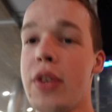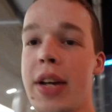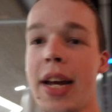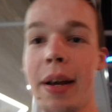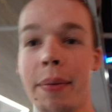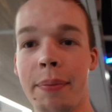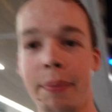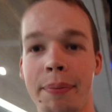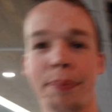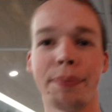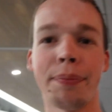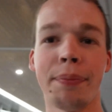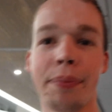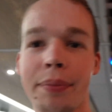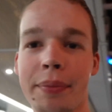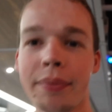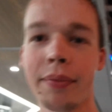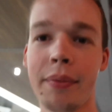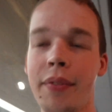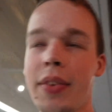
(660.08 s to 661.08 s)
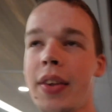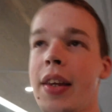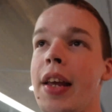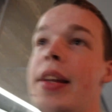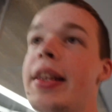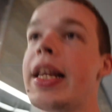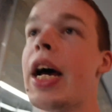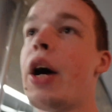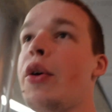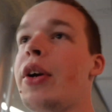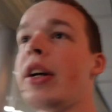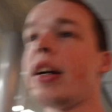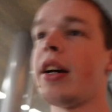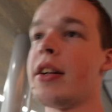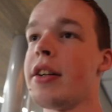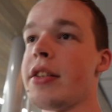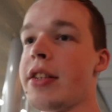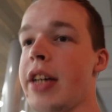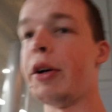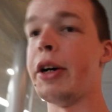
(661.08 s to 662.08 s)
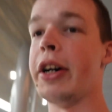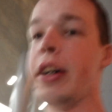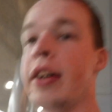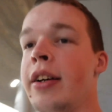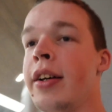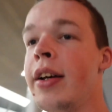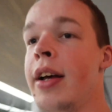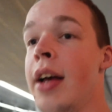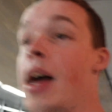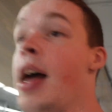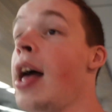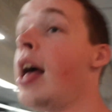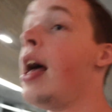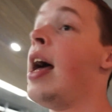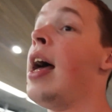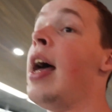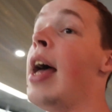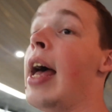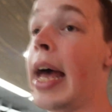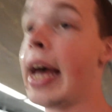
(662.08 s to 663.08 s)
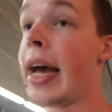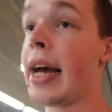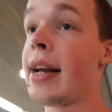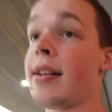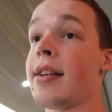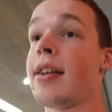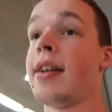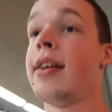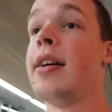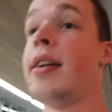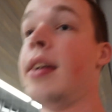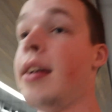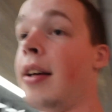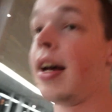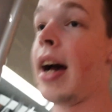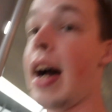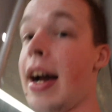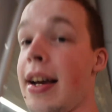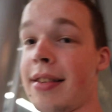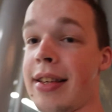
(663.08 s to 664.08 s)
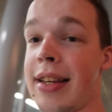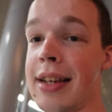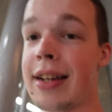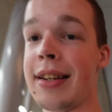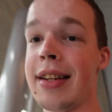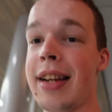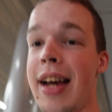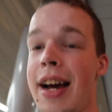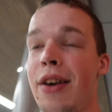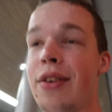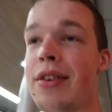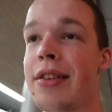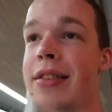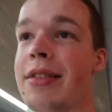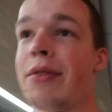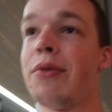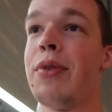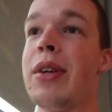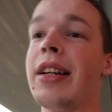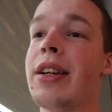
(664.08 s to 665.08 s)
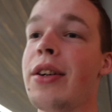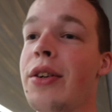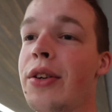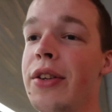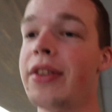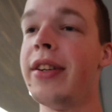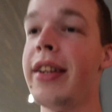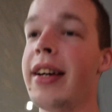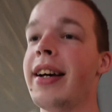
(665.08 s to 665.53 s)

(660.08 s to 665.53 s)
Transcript: yeah, now we're in Kanazawa. And I think now is a really good